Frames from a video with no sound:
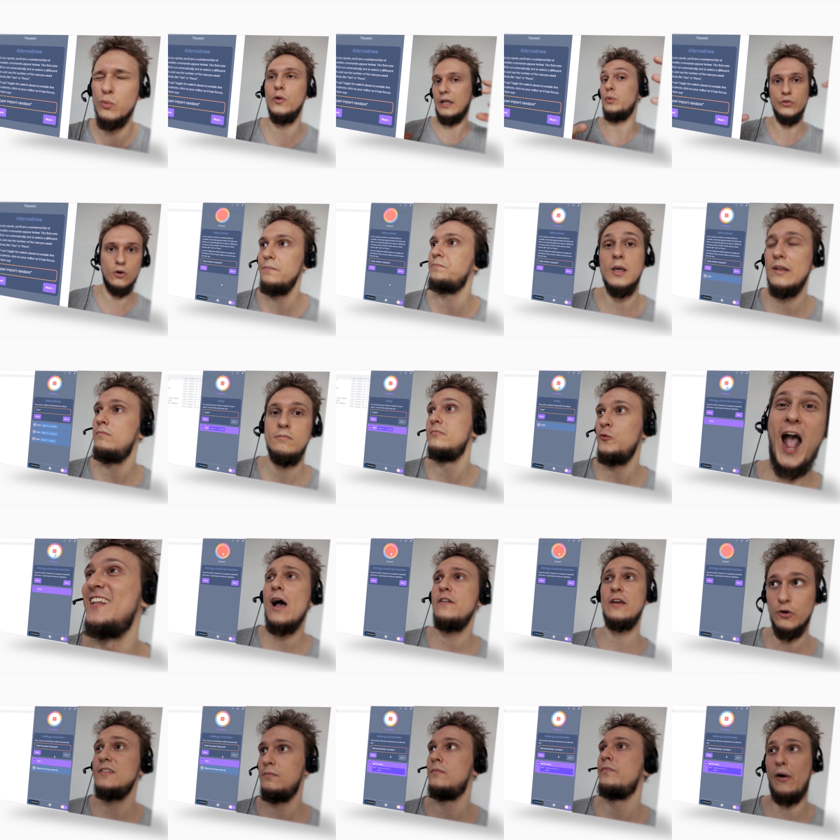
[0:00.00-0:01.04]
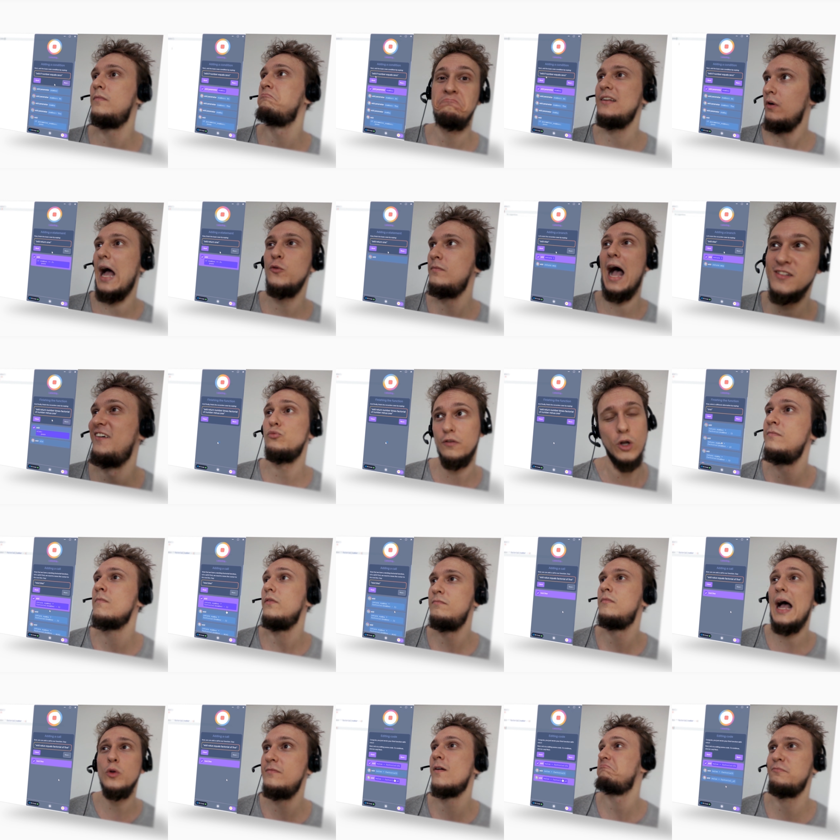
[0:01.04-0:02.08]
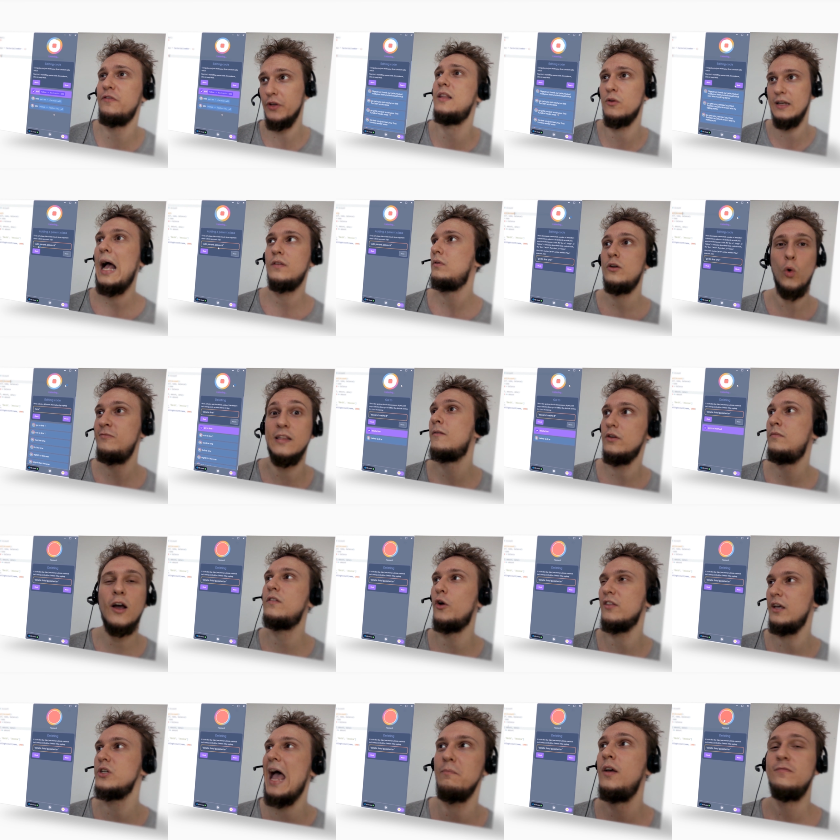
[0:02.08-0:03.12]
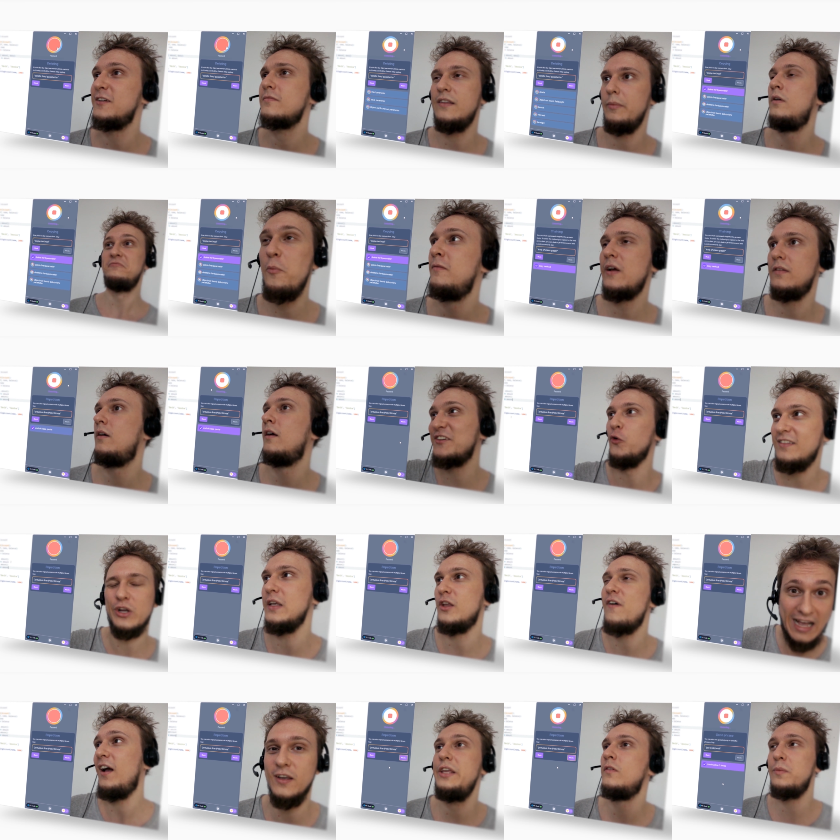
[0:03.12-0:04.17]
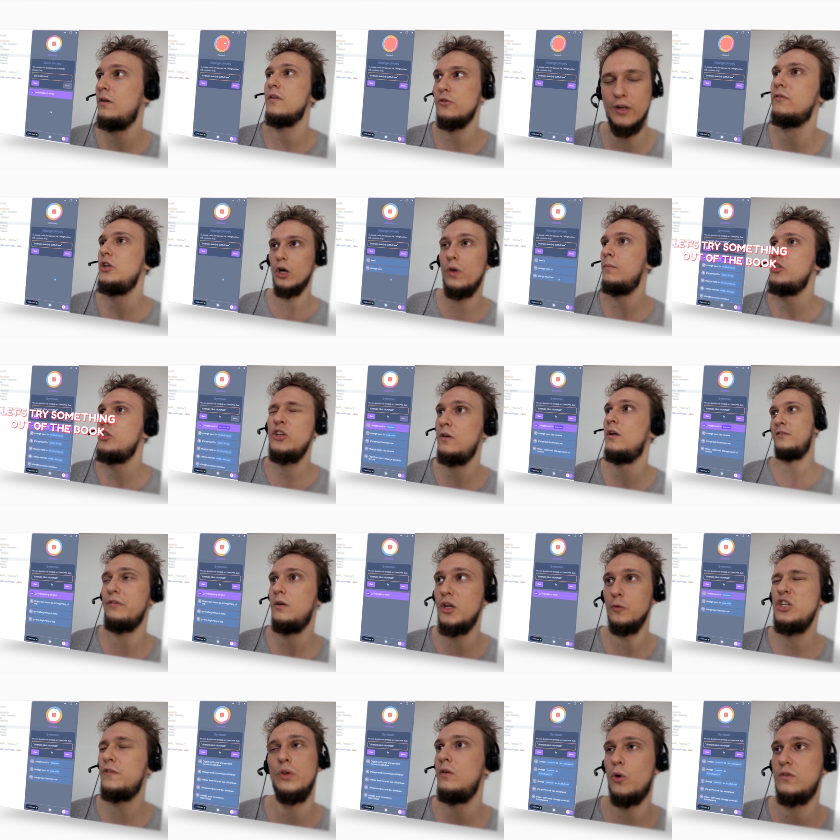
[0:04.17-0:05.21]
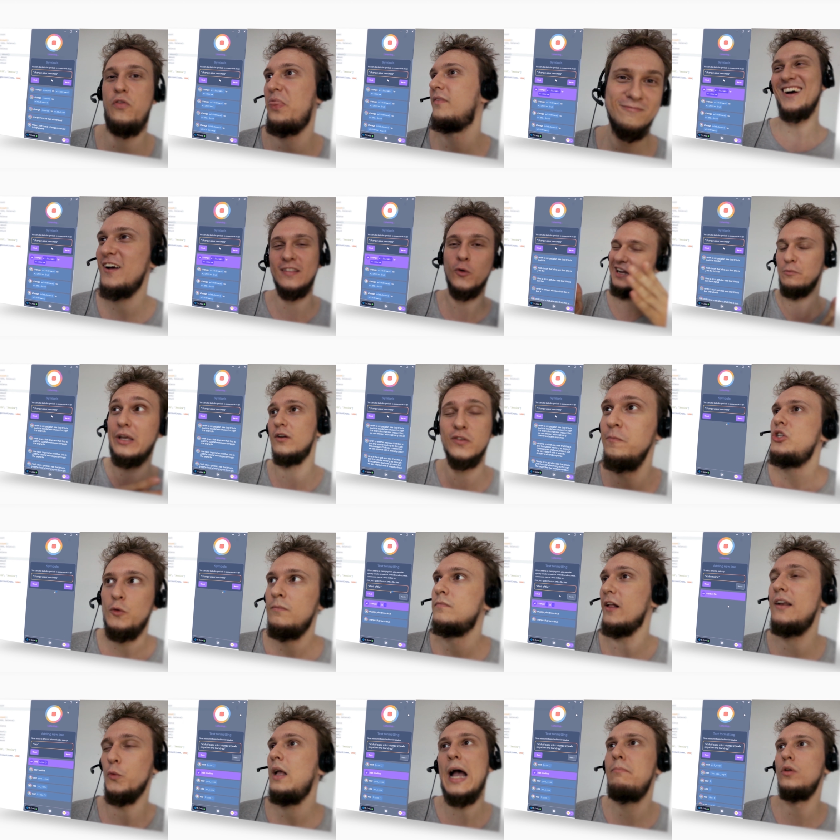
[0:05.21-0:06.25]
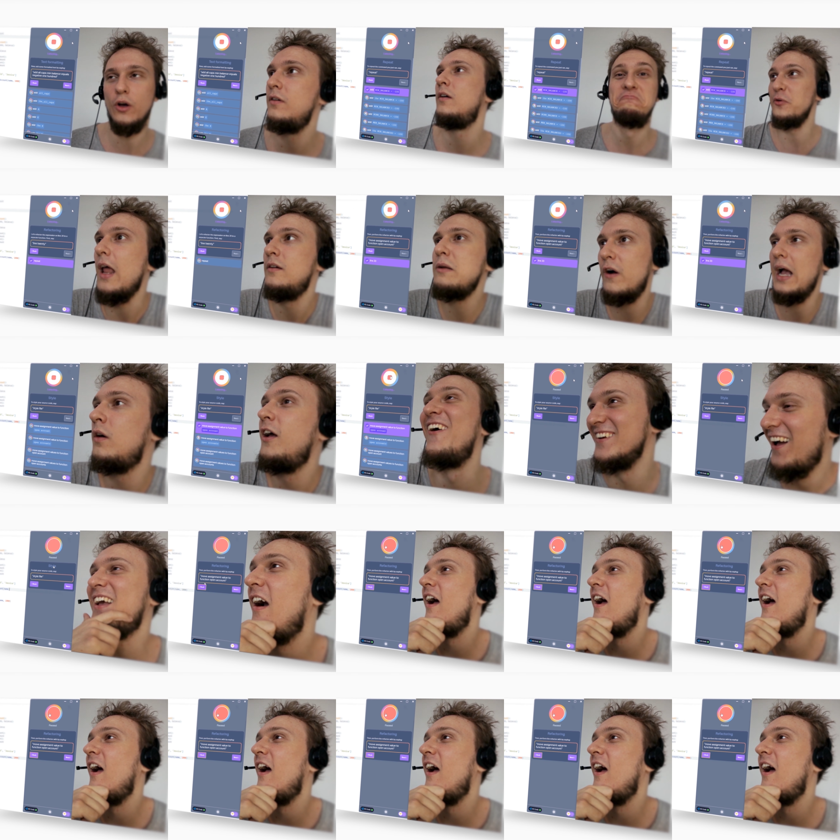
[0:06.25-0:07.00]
If you'd like to find out how Serenade works from the beginning, then I recommend you go and check out the first video I made